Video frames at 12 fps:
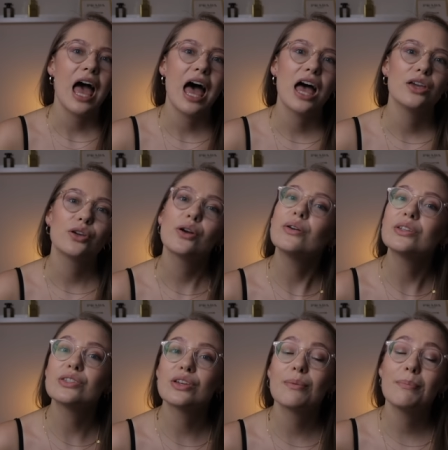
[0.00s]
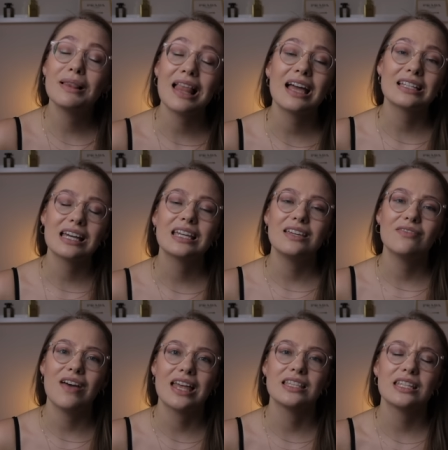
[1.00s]
uh, you're going to a black tie
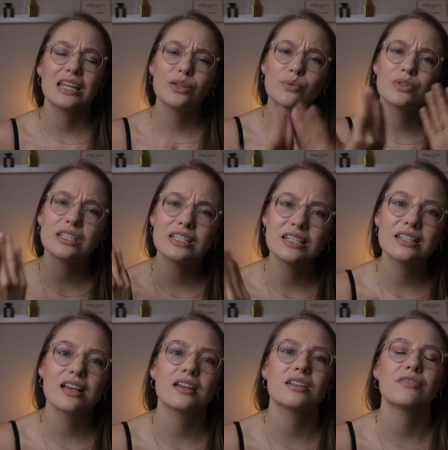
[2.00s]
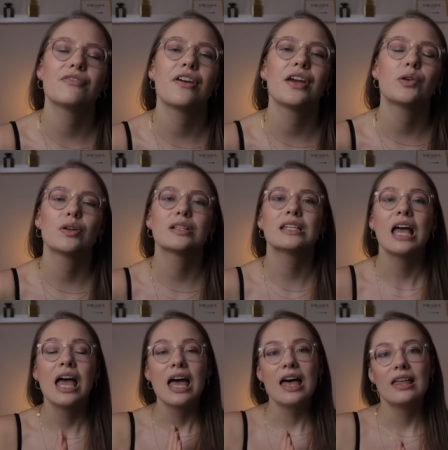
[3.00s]
event and you want to design a fragrance
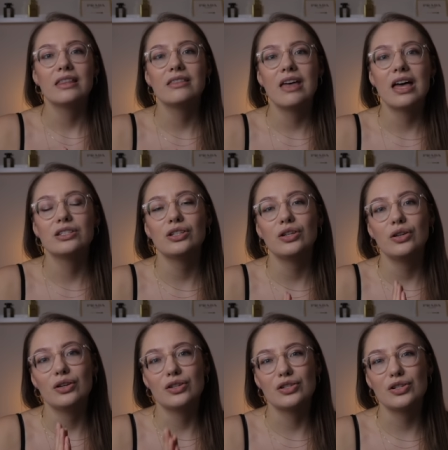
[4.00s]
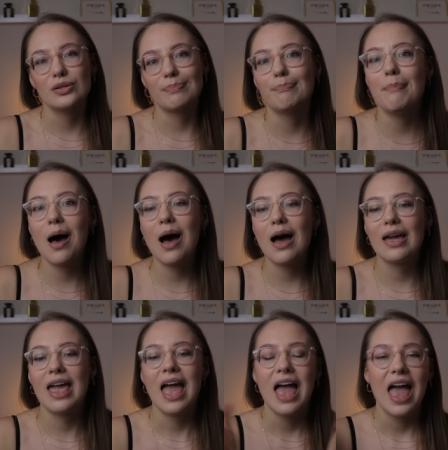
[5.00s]
that you can just
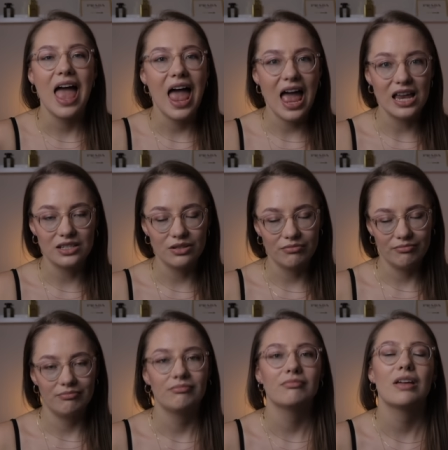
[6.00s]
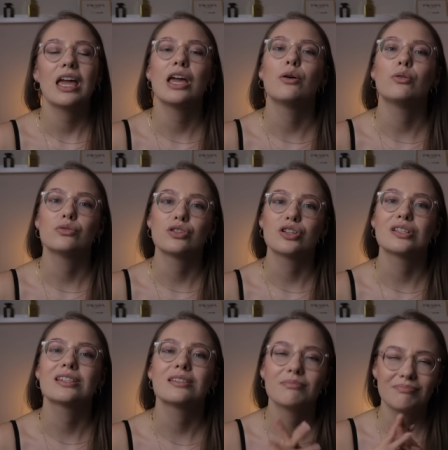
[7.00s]
buy and it will
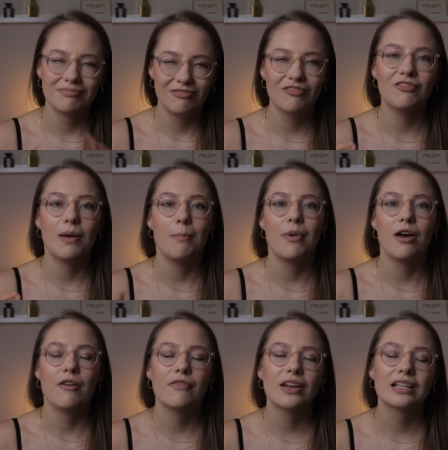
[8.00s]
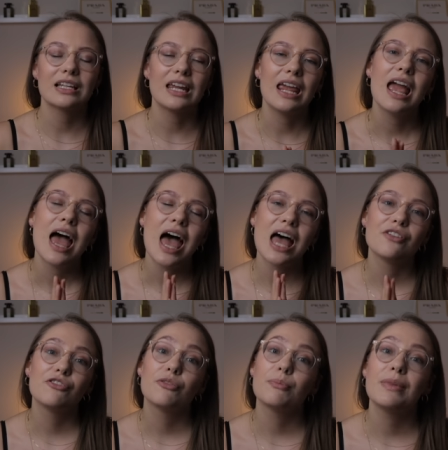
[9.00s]
just fit perfectly.
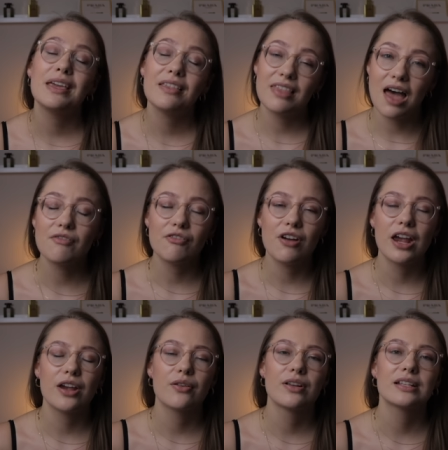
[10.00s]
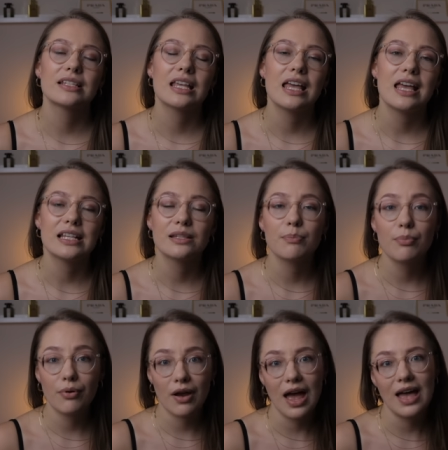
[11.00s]
And for me, that fragrance is
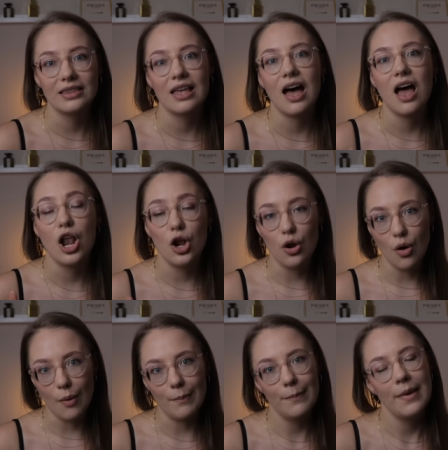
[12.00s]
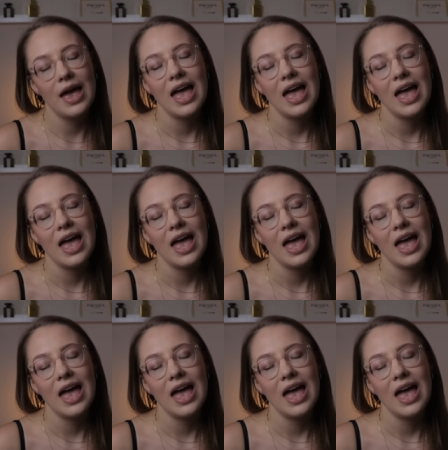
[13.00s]
Prada L'Homme.